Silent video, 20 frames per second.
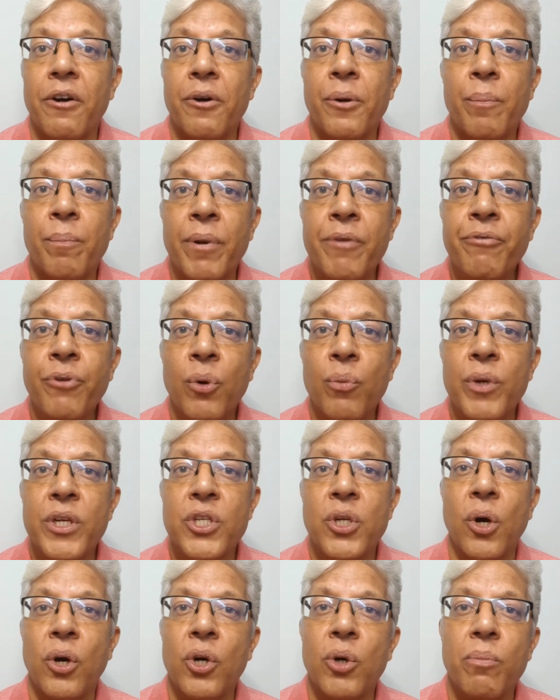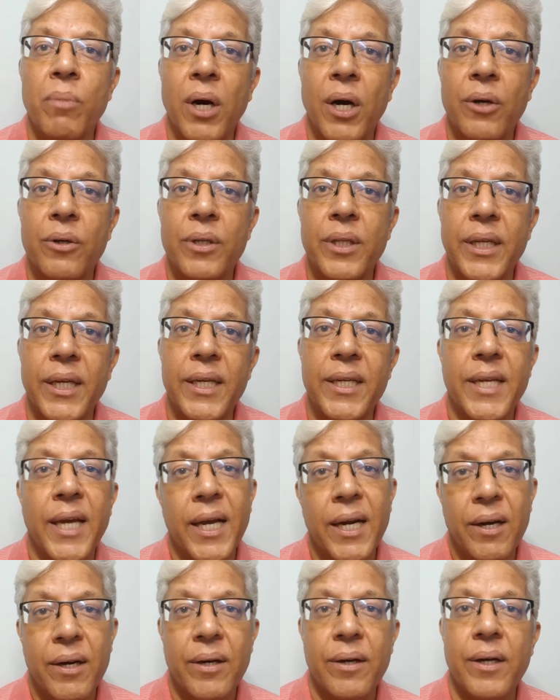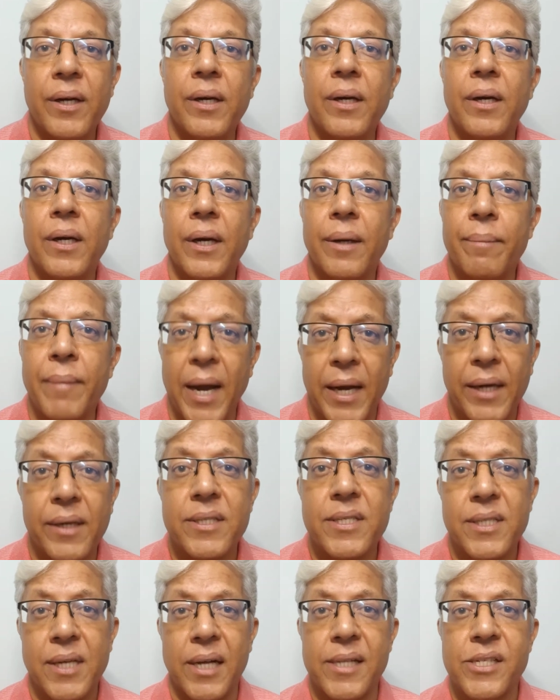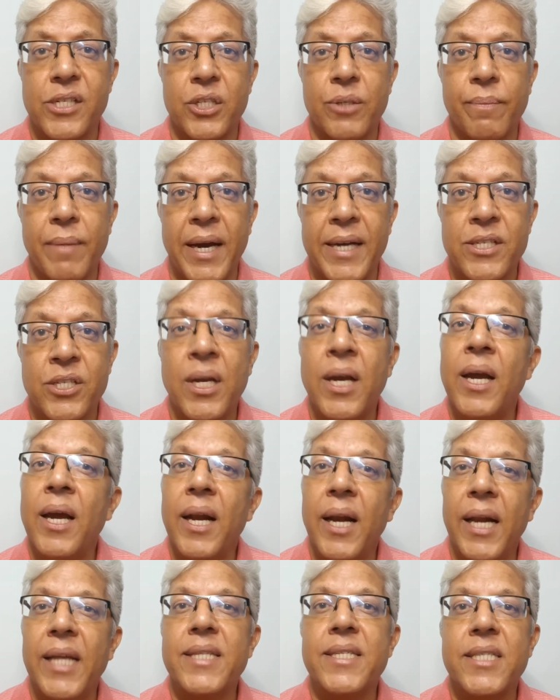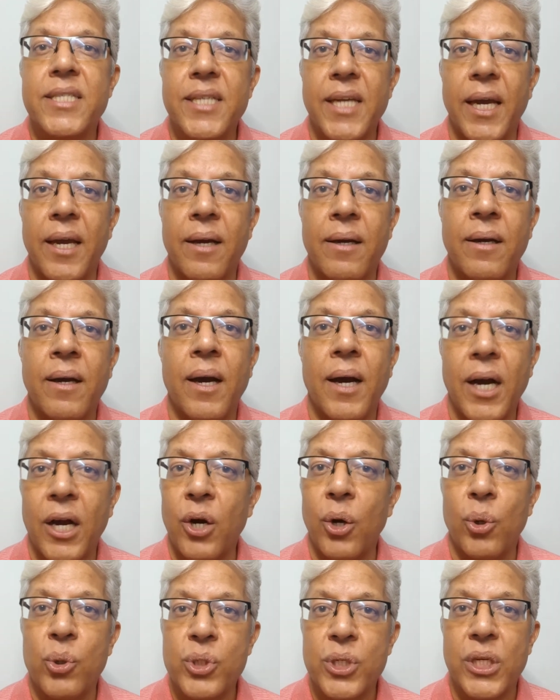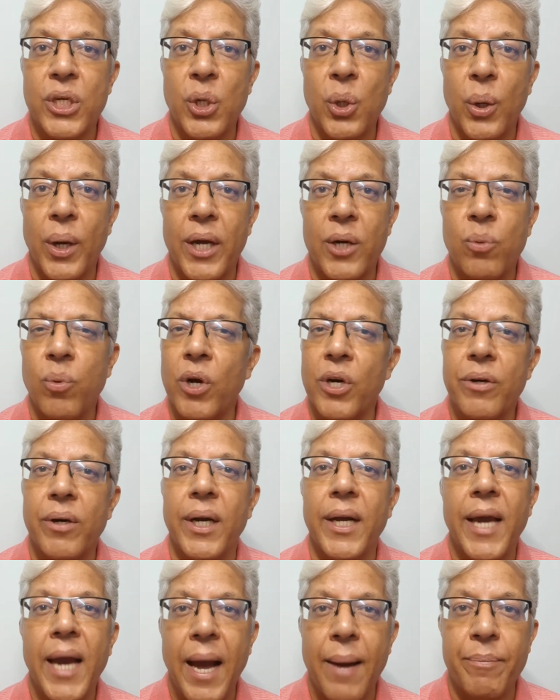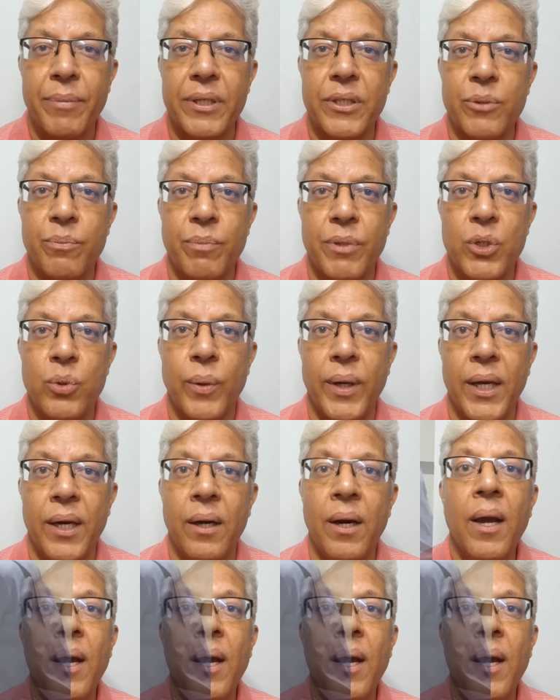before we talk about the Ding Liren Magnus Carlsen match, let's take a closer look at what really happened between